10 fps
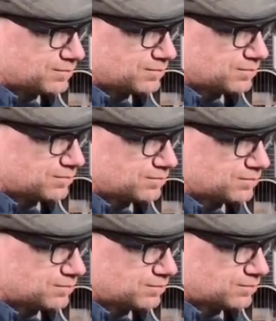
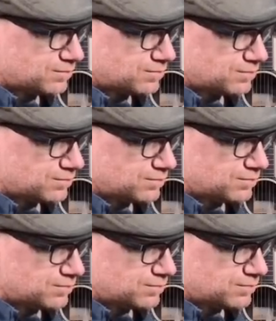
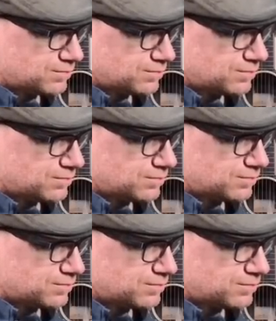
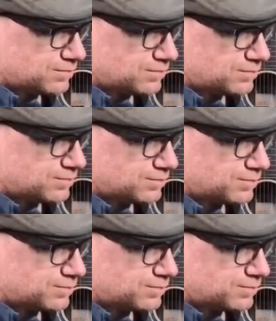The person shown says nothing.